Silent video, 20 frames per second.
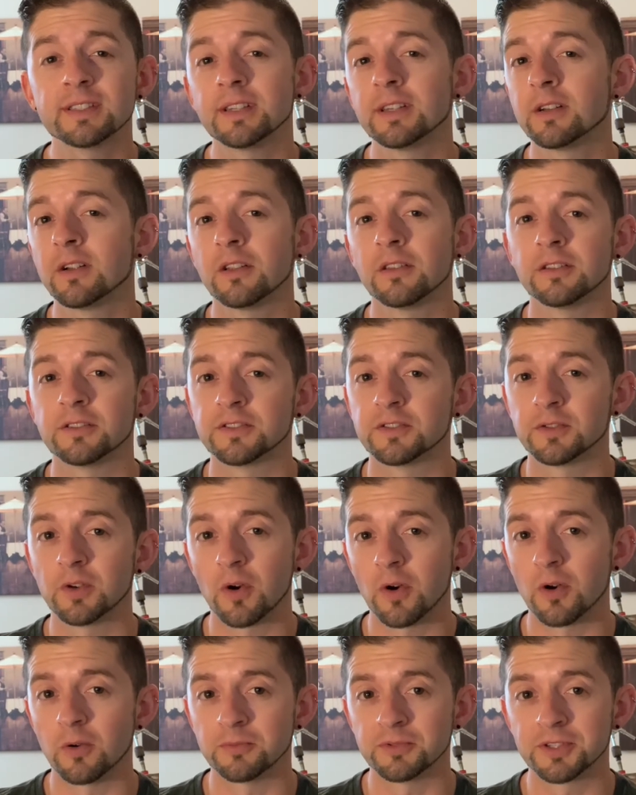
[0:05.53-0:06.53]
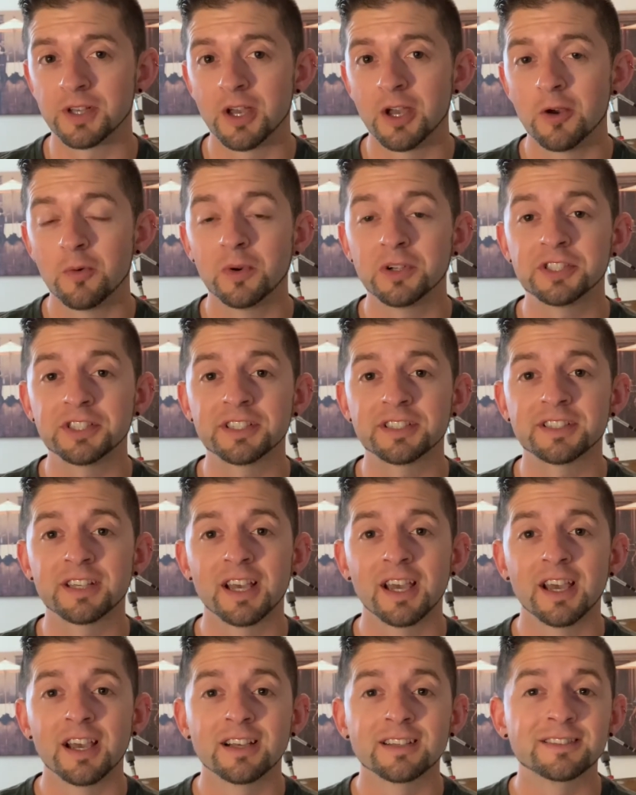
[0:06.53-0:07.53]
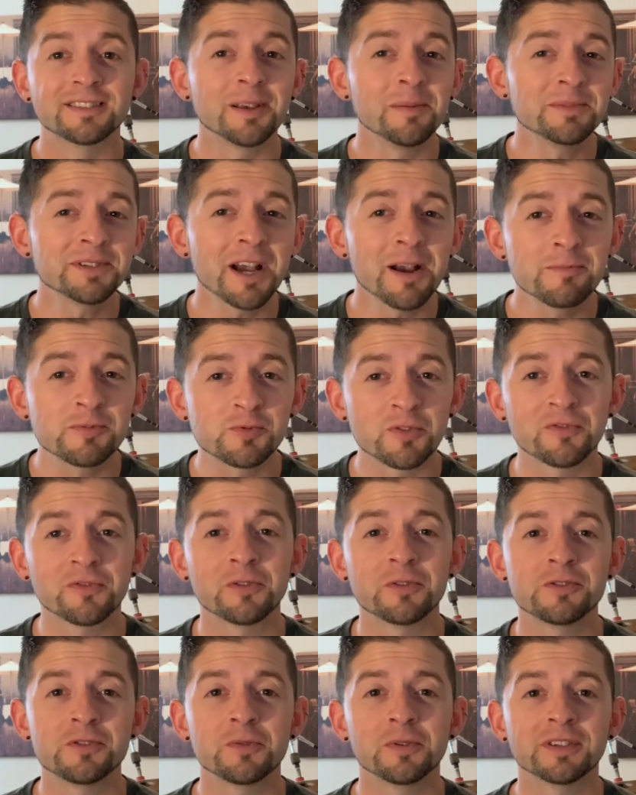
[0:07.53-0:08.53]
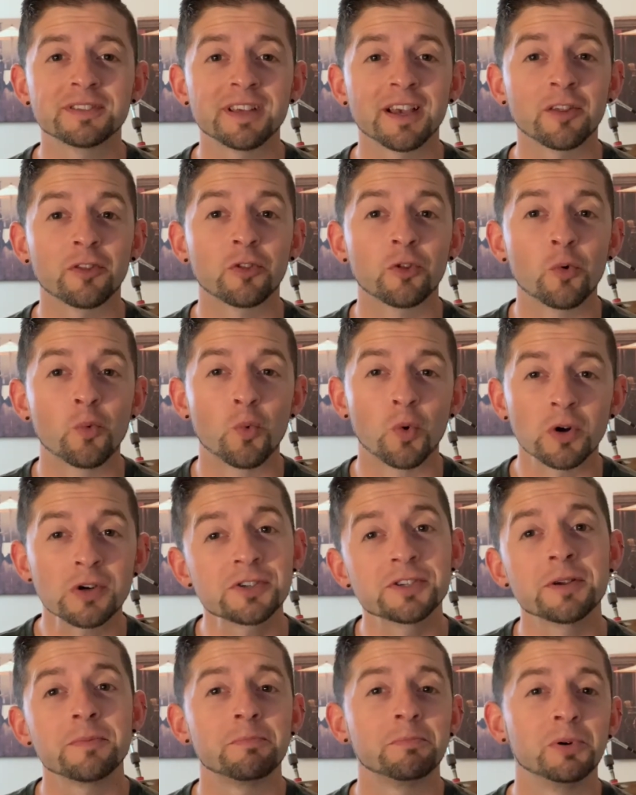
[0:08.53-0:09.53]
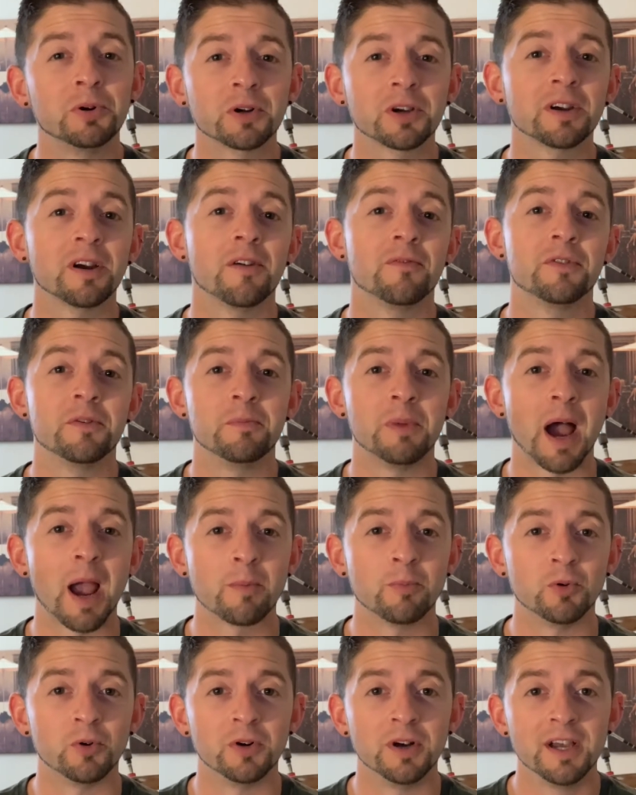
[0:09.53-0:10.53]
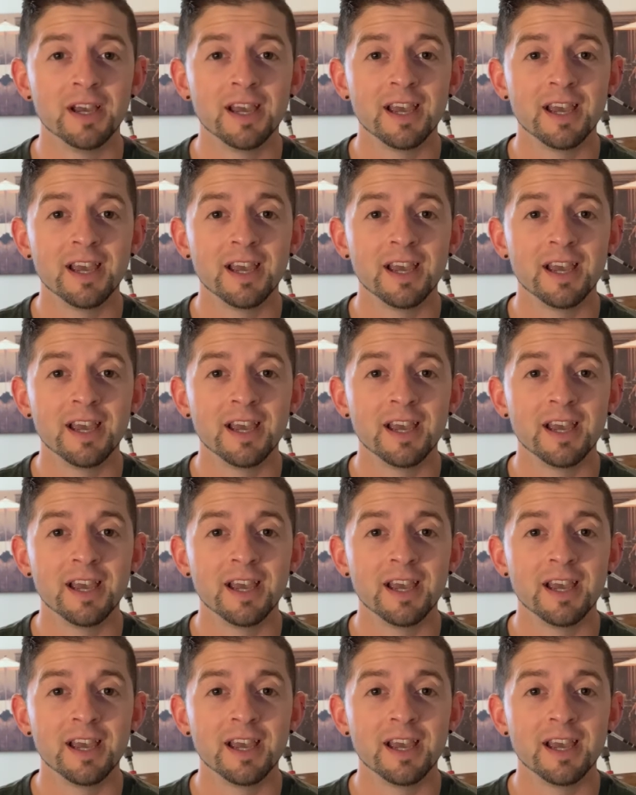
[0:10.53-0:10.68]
in on the Psalms, which is sometimes referred to as like the worship book of the Bible.